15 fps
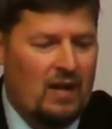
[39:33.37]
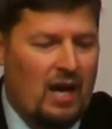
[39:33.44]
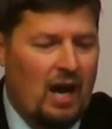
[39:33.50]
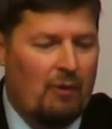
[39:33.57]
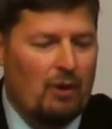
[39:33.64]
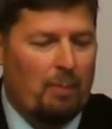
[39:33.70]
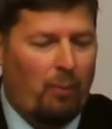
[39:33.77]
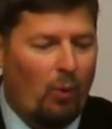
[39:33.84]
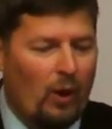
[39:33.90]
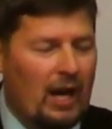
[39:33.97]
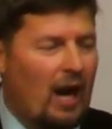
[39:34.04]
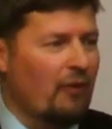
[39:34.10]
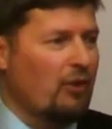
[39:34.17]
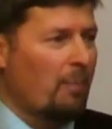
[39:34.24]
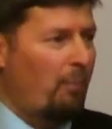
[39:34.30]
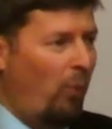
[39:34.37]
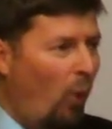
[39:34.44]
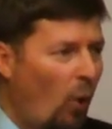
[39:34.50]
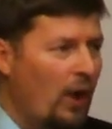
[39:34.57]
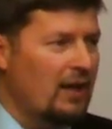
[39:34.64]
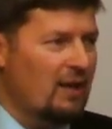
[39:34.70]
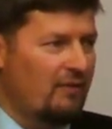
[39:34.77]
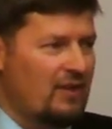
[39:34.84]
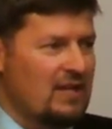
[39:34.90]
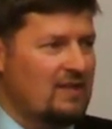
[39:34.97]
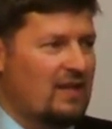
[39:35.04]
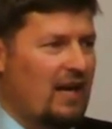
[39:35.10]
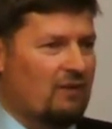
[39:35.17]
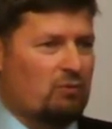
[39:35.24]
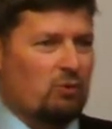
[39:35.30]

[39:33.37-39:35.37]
I want to point out the point of these gifts.